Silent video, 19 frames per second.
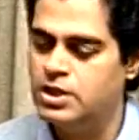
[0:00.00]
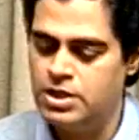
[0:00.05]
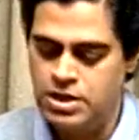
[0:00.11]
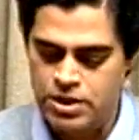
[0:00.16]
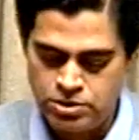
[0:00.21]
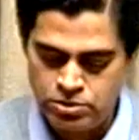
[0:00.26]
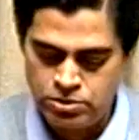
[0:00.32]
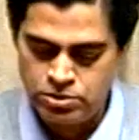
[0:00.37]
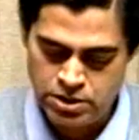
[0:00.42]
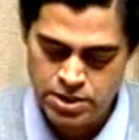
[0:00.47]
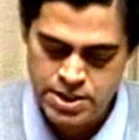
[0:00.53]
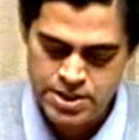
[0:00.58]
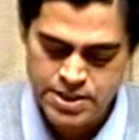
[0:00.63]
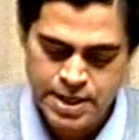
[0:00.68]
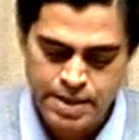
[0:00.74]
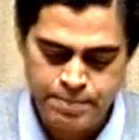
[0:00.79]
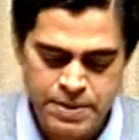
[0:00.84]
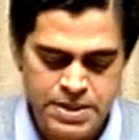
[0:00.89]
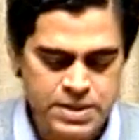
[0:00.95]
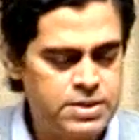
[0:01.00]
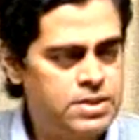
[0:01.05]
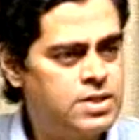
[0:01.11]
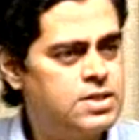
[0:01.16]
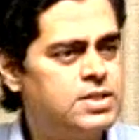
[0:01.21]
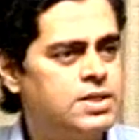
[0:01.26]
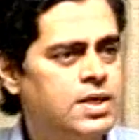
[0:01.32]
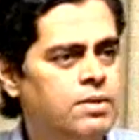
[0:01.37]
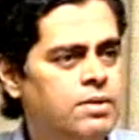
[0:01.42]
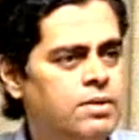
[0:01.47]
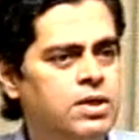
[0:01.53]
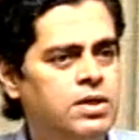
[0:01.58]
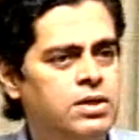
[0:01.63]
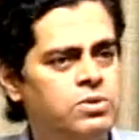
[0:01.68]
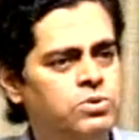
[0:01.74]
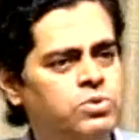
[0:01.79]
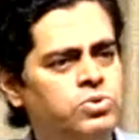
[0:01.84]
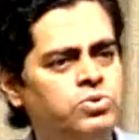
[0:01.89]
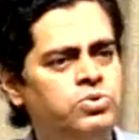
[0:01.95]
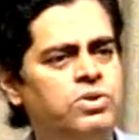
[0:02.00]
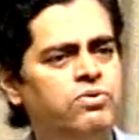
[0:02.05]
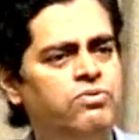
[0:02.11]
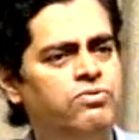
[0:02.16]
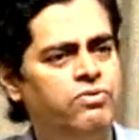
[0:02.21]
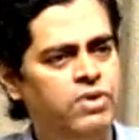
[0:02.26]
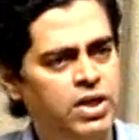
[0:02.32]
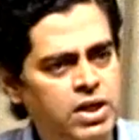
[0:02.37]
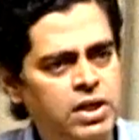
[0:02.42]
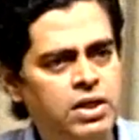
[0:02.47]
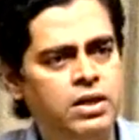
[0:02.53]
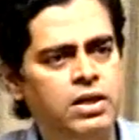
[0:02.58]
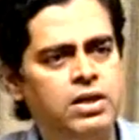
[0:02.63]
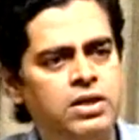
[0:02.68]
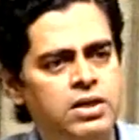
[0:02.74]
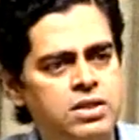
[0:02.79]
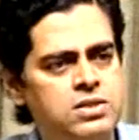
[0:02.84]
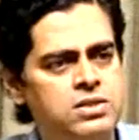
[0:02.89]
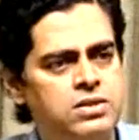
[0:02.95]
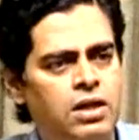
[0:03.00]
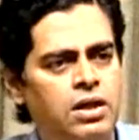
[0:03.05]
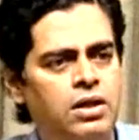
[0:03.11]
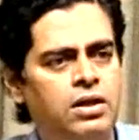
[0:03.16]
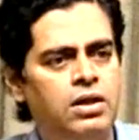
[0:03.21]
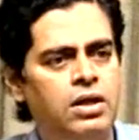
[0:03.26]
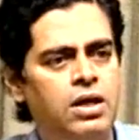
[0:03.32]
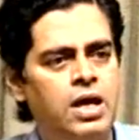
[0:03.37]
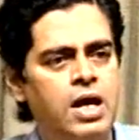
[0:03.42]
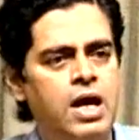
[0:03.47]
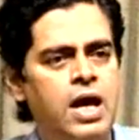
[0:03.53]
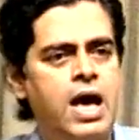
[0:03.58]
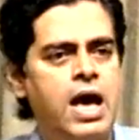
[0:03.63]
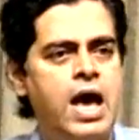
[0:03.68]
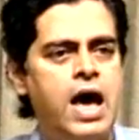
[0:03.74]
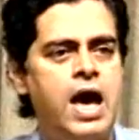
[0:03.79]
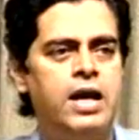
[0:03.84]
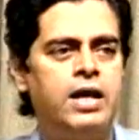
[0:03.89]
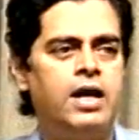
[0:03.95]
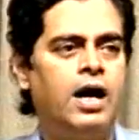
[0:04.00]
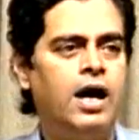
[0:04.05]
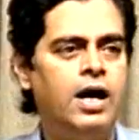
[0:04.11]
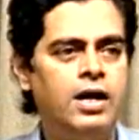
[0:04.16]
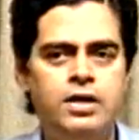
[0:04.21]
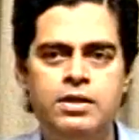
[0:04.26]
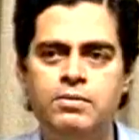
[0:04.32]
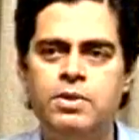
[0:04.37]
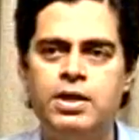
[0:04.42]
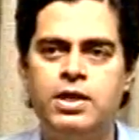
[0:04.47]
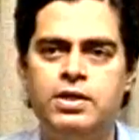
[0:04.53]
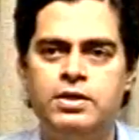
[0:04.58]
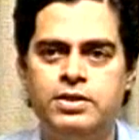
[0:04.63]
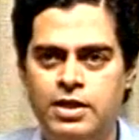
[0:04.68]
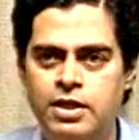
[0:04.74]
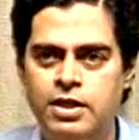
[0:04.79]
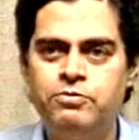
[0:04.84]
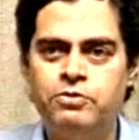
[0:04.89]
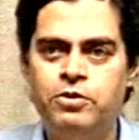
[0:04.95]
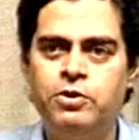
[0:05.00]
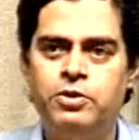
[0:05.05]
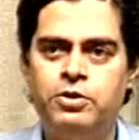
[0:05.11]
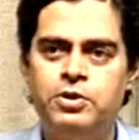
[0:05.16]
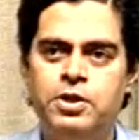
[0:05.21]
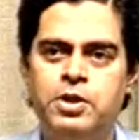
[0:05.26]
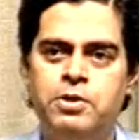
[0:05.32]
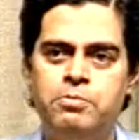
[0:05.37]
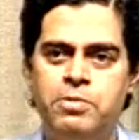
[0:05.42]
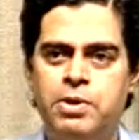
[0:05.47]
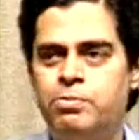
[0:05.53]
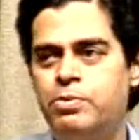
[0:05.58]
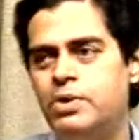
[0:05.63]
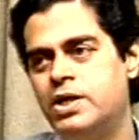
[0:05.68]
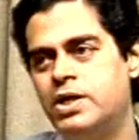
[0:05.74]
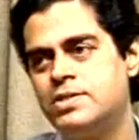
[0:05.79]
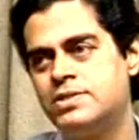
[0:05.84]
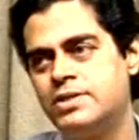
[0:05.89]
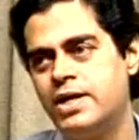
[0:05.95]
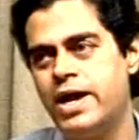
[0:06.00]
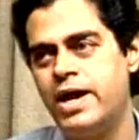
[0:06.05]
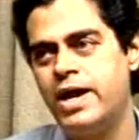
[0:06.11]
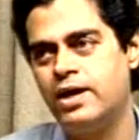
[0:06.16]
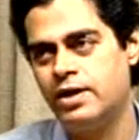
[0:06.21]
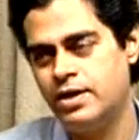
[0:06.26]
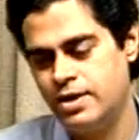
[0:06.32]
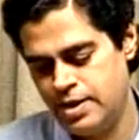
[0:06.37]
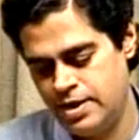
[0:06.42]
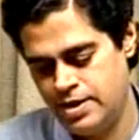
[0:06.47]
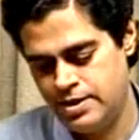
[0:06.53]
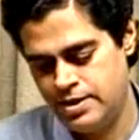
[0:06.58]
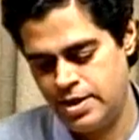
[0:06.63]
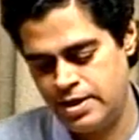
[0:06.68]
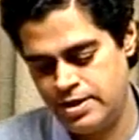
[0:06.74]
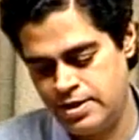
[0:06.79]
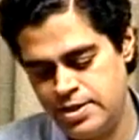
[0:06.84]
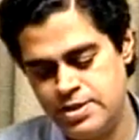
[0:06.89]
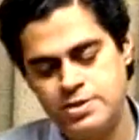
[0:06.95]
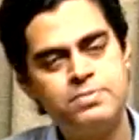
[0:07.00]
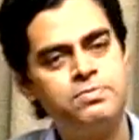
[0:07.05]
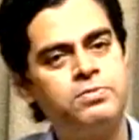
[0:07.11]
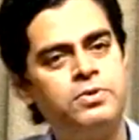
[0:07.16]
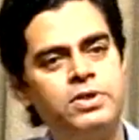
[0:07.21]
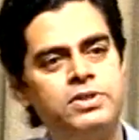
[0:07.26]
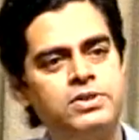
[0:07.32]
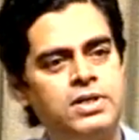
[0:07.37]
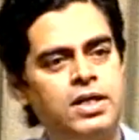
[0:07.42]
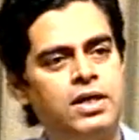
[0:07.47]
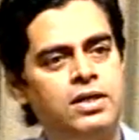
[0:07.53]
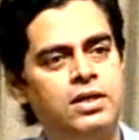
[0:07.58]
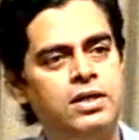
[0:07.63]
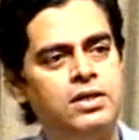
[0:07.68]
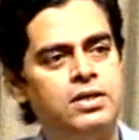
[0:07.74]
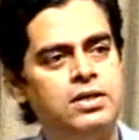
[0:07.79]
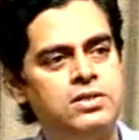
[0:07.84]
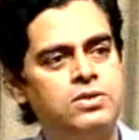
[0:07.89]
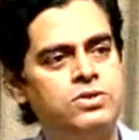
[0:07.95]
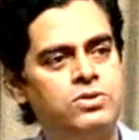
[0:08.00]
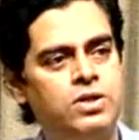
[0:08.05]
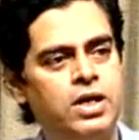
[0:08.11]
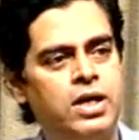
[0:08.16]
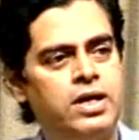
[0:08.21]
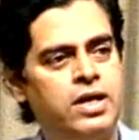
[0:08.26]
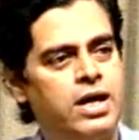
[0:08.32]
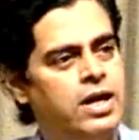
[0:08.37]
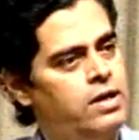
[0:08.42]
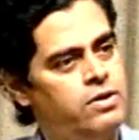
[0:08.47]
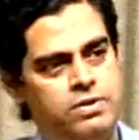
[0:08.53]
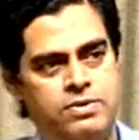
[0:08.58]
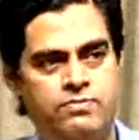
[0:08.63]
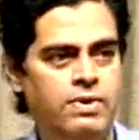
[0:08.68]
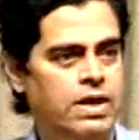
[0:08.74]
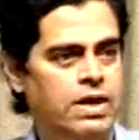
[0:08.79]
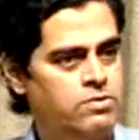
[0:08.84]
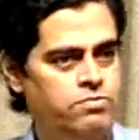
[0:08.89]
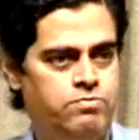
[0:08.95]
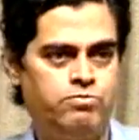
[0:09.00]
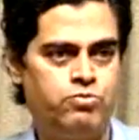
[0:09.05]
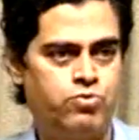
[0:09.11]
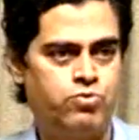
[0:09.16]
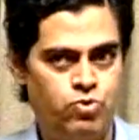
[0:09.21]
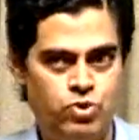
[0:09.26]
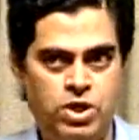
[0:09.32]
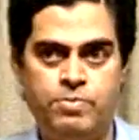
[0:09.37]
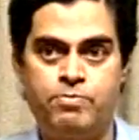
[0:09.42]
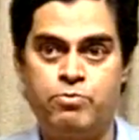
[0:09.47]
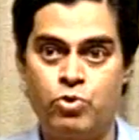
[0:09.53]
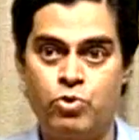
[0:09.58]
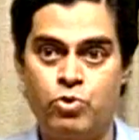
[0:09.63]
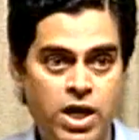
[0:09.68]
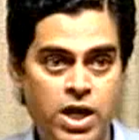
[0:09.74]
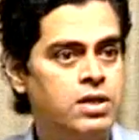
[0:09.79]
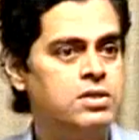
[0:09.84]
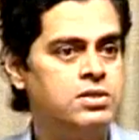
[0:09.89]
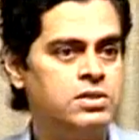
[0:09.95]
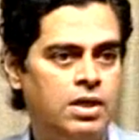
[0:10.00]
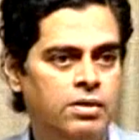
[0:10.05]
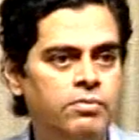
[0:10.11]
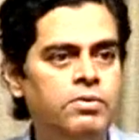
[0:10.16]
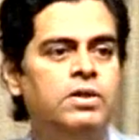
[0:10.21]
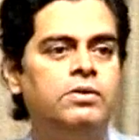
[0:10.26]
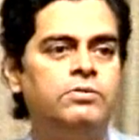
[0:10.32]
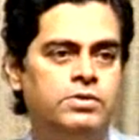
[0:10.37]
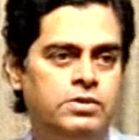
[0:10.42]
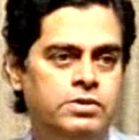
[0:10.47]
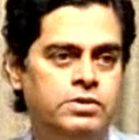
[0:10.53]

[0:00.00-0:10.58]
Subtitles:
So this capacitance can be reduced to a very great extent, and ultimately, therefore, people are saying that this process technique is, in fact, today product is available